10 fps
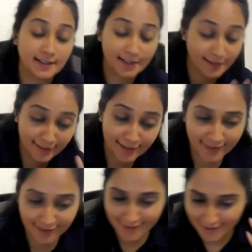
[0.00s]
Again, I think
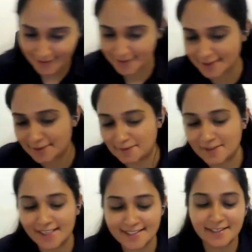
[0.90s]
that's a
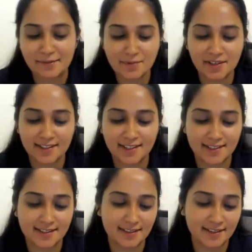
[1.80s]
very excellent point that
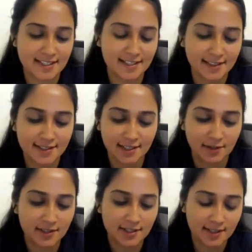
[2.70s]
resonates a
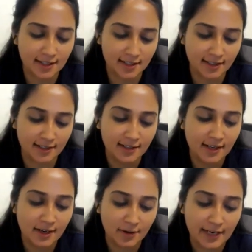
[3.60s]
lot
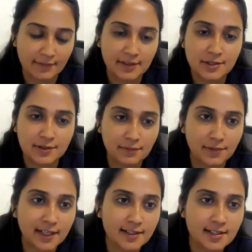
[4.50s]
on having to
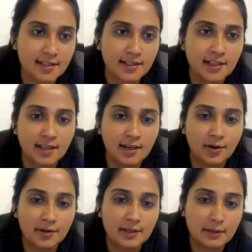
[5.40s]
reflect
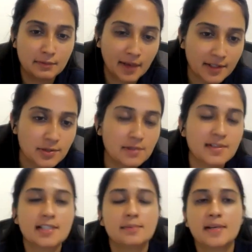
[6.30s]
on what
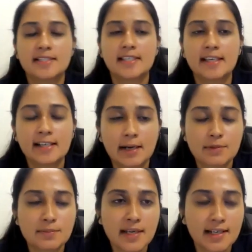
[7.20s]
universal basic
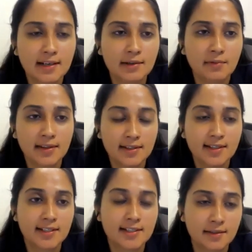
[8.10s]
incomes mean and whether
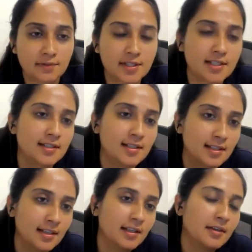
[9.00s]
that is sufficient
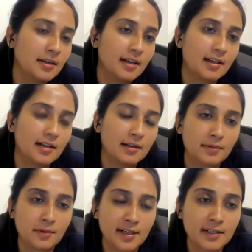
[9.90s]

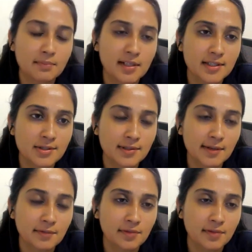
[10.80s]
for what it means to live